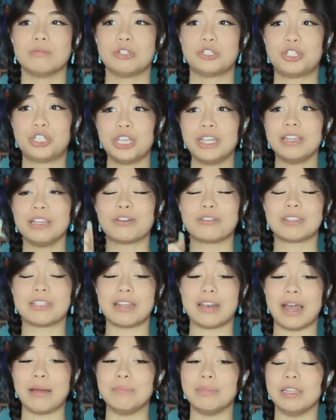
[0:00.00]
She literally
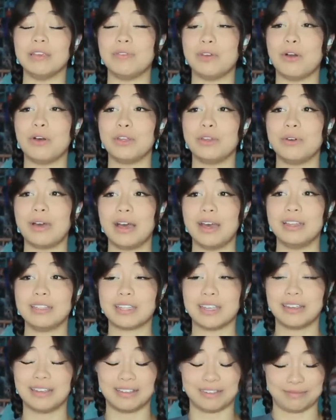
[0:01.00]
said, I'm leaving all you
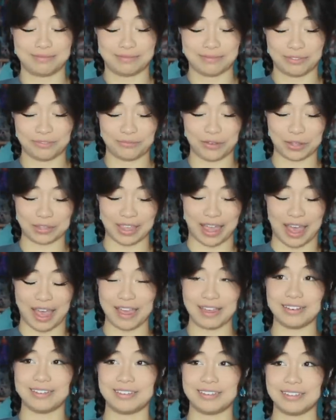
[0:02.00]
guys. Fuck
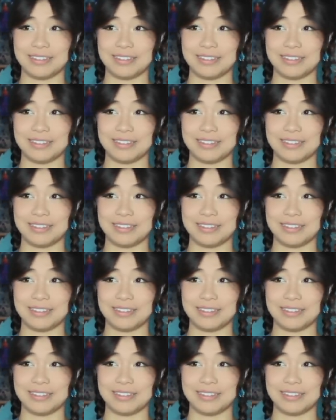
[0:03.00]
that.